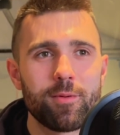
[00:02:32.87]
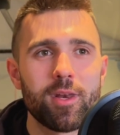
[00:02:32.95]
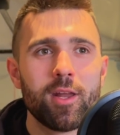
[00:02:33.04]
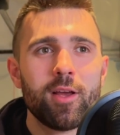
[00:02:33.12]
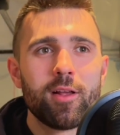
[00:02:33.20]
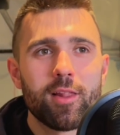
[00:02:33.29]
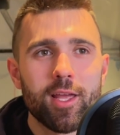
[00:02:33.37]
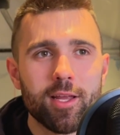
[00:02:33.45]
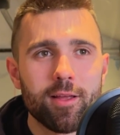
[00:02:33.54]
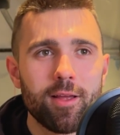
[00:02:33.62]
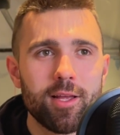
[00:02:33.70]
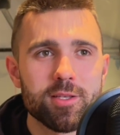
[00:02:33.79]
And
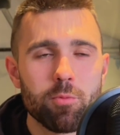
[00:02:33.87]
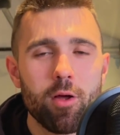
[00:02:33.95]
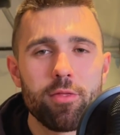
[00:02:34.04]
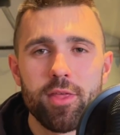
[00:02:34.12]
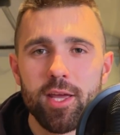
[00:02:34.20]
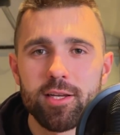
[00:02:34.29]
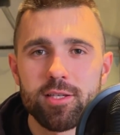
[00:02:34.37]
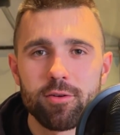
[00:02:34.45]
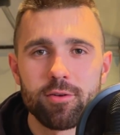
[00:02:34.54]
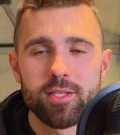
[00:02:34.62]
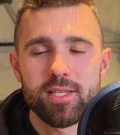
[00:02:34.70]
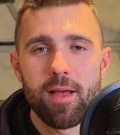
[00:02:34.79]
it's one thing
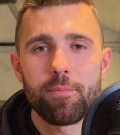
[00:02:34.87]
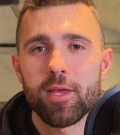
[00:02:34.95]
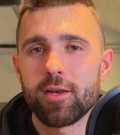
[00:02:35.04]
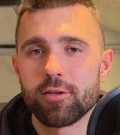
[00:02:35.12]
to accept it,